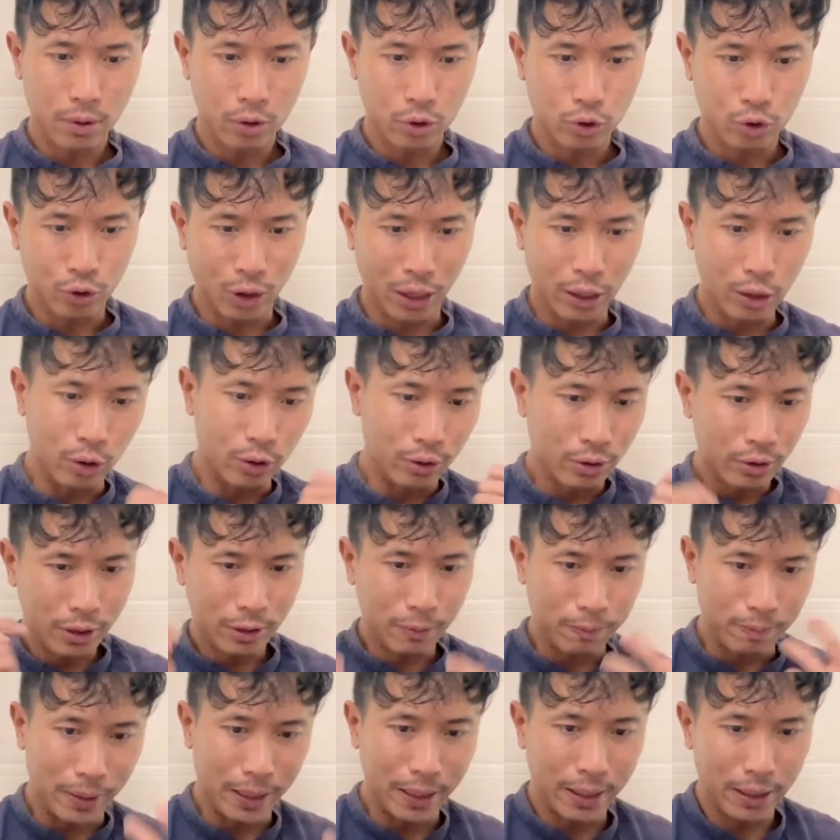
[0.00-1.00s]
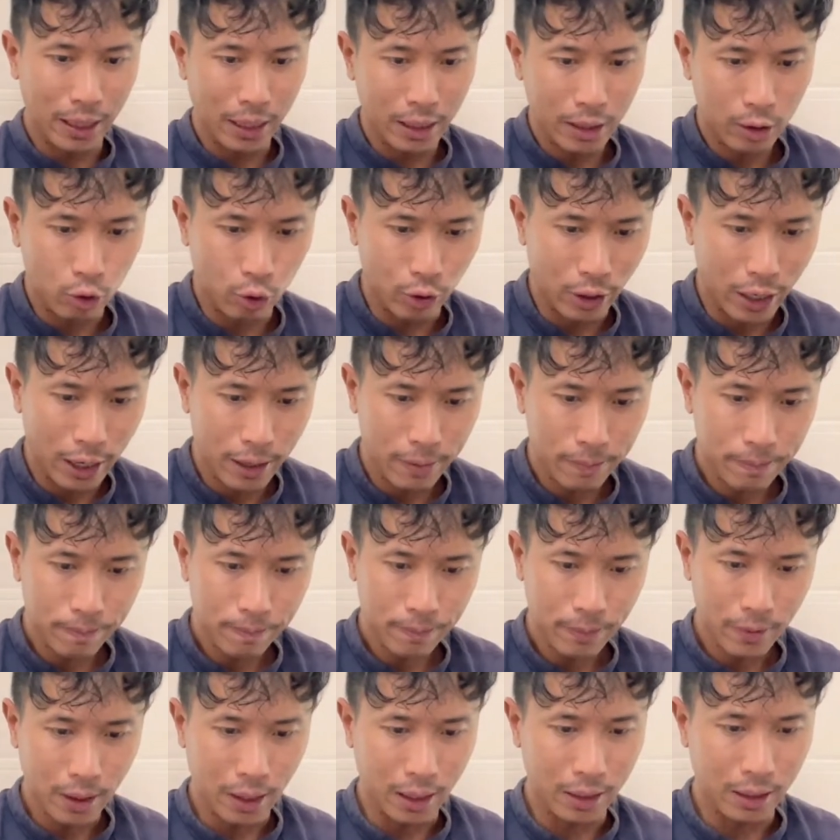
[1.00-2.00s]
Try to speaking to
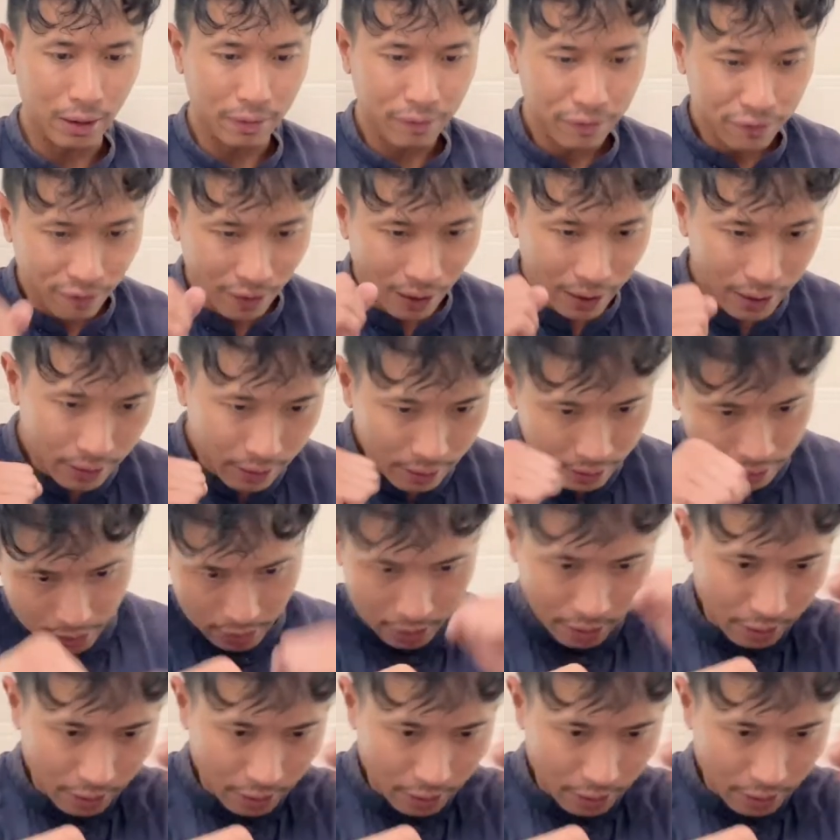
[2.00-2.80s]
him and then fight.